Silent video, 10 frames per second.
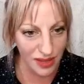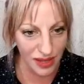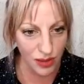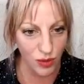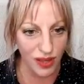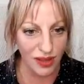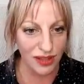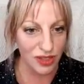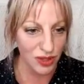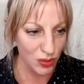think the way
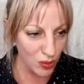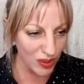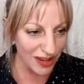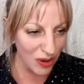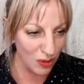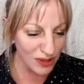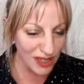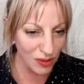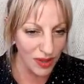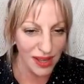they do, you know?
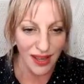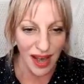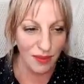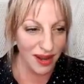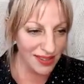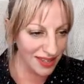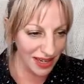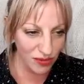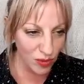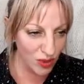So I'm not
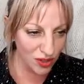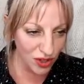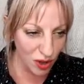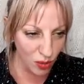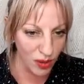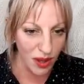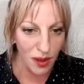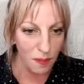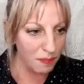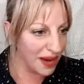saying everyone should go
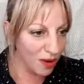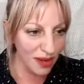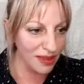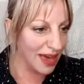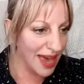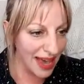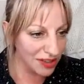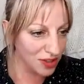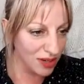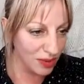bury the
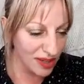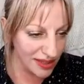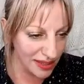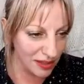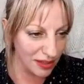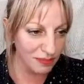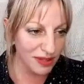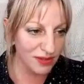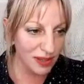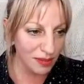hatchet with this
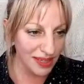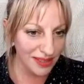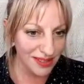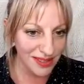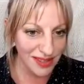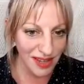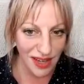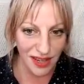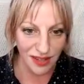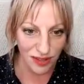eclipse if somebody is
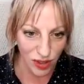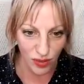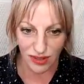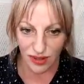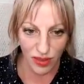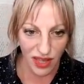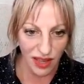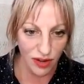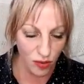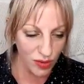doing
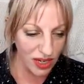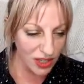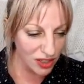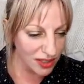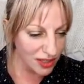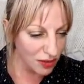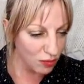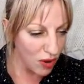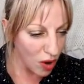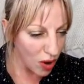something egregiously
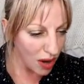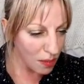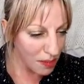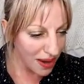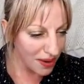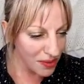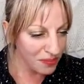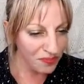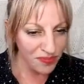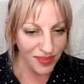wrong. But,
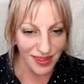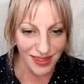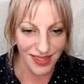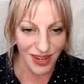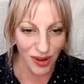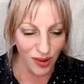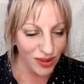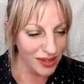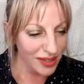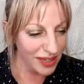you
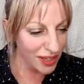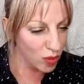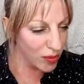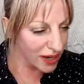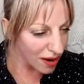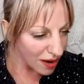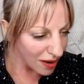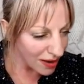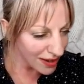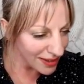know, here we
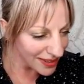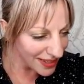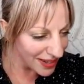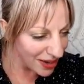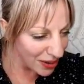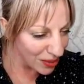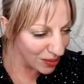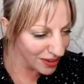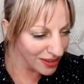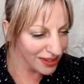are, you
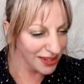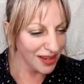know,